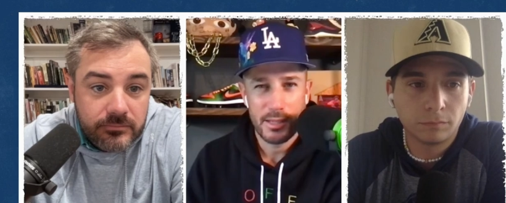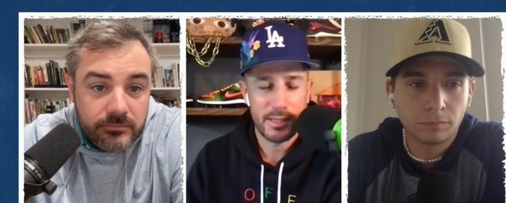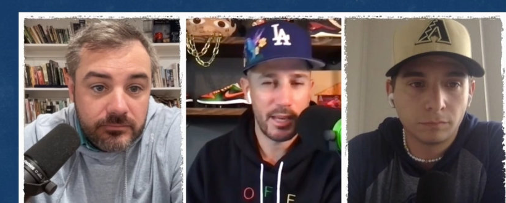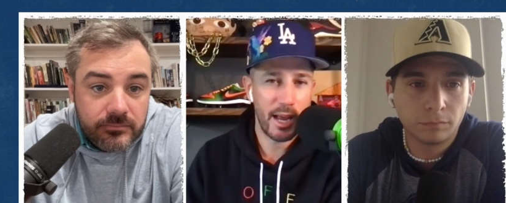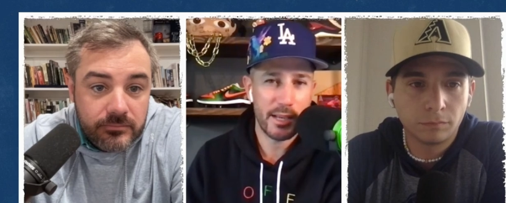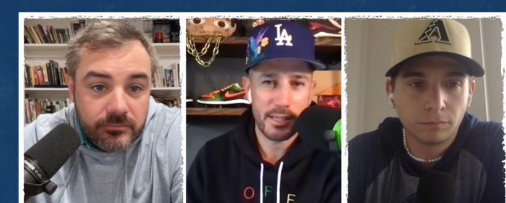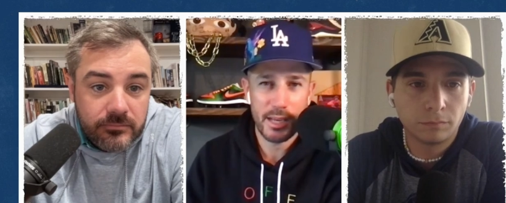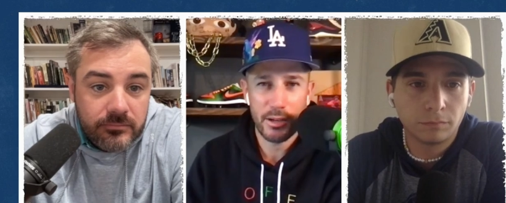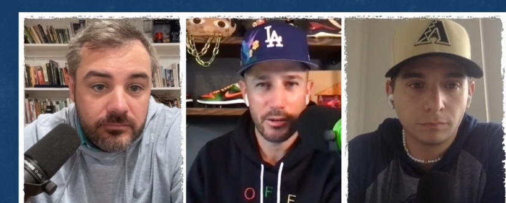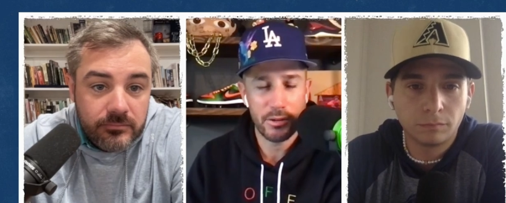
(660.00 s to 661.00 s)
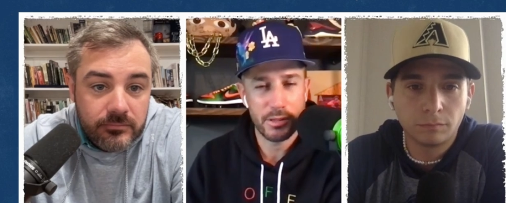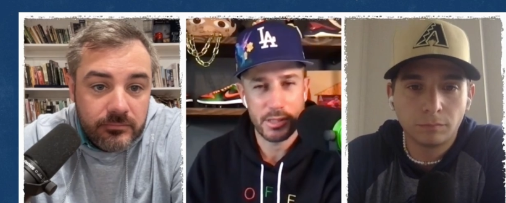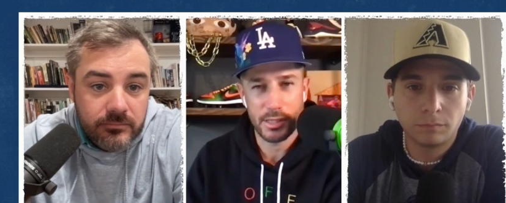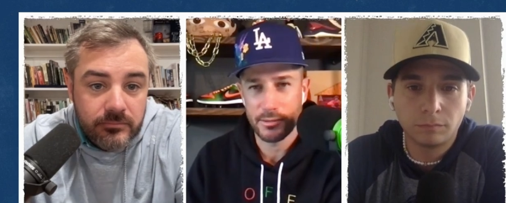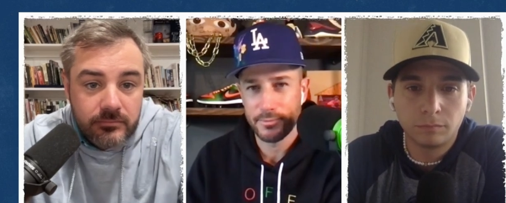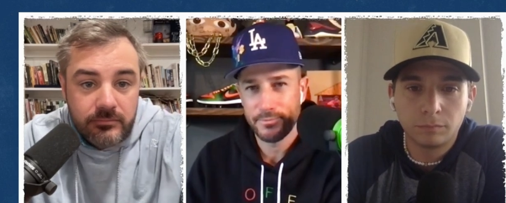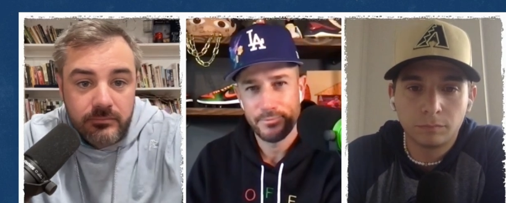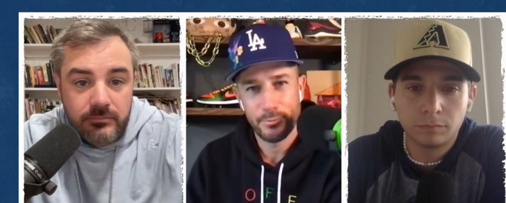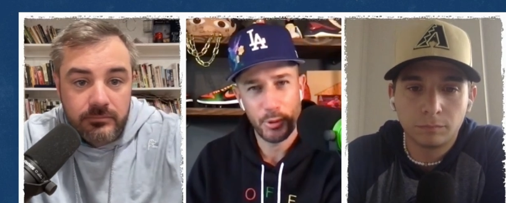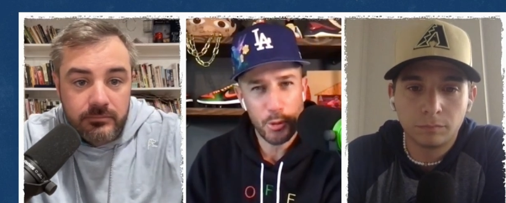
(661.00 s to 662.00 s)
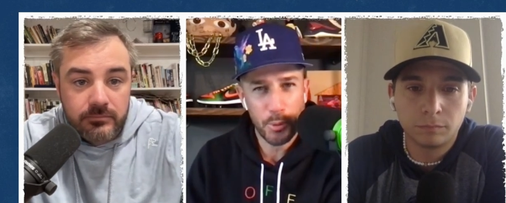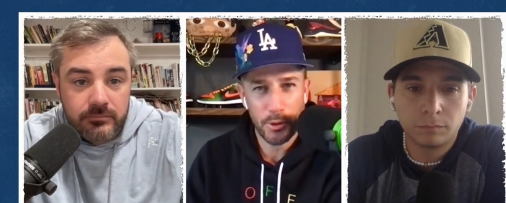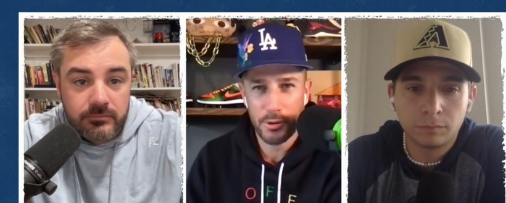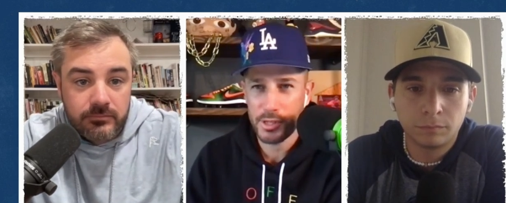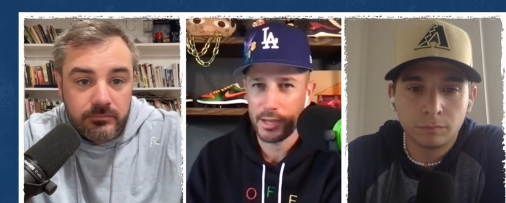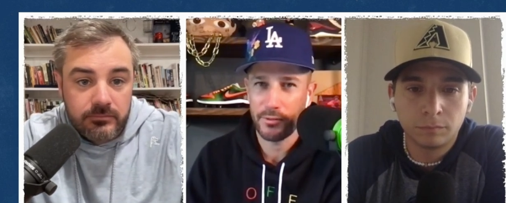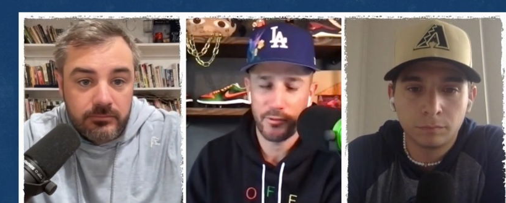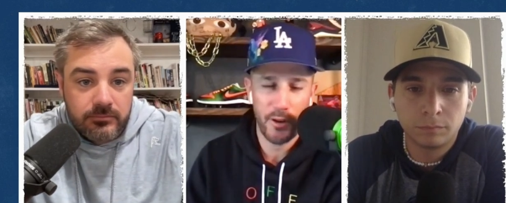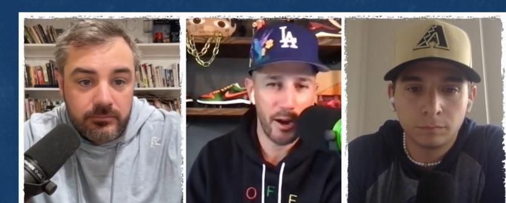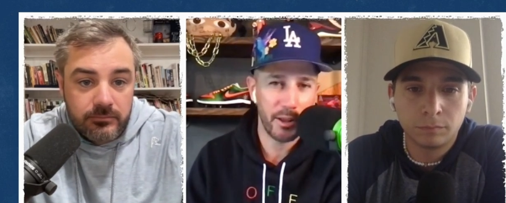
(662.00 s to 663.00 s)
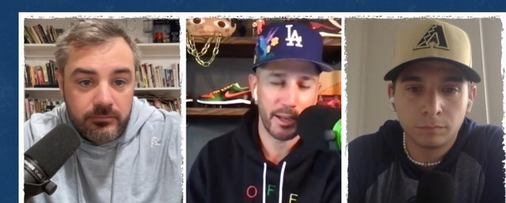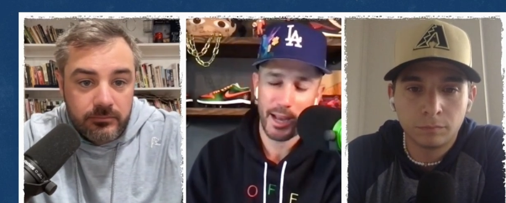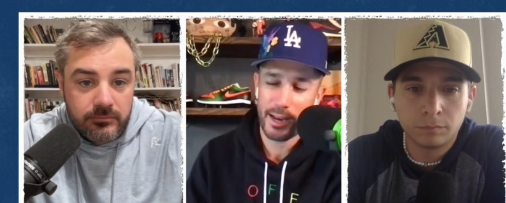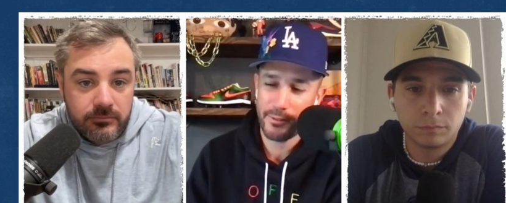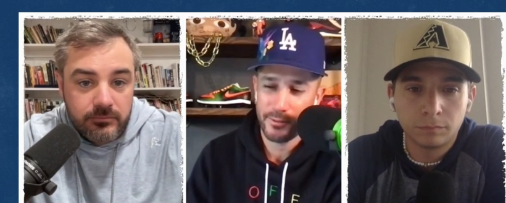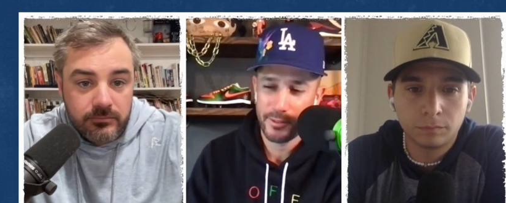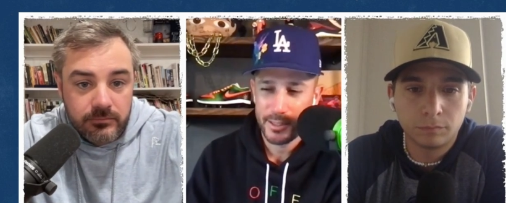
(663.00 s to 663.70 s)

Speaker 1: C and I singles and bloopers, like fall and kind of